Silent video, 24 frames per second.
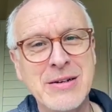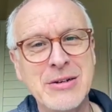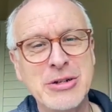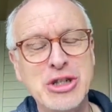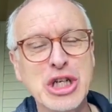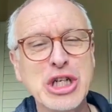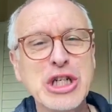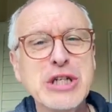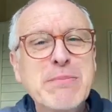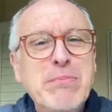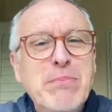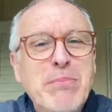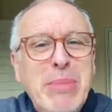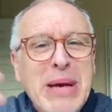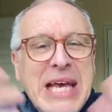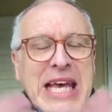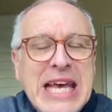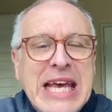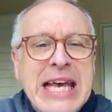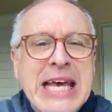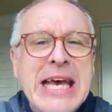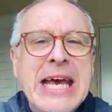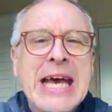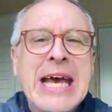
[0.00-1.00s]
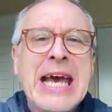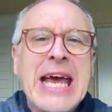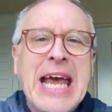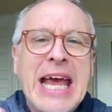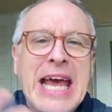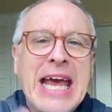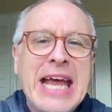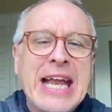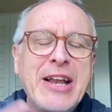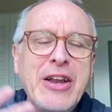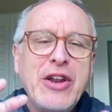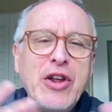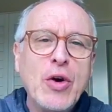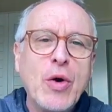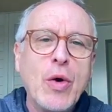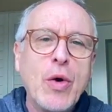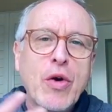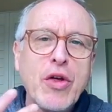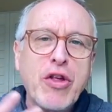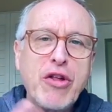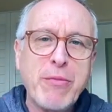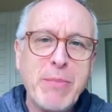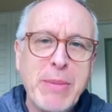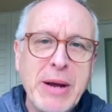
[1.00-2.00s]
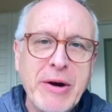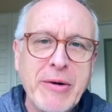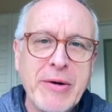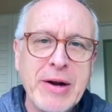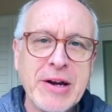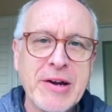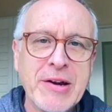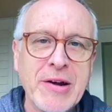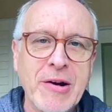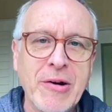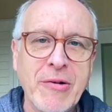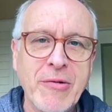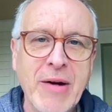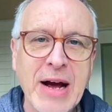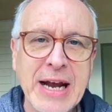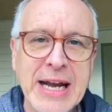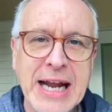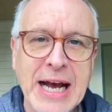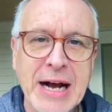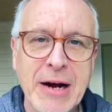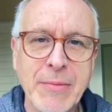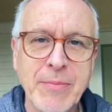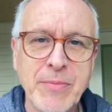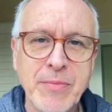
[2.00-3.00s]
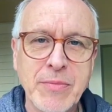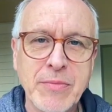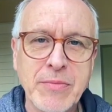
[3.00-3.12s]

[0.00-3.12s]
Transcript: Just be in your spirit right now.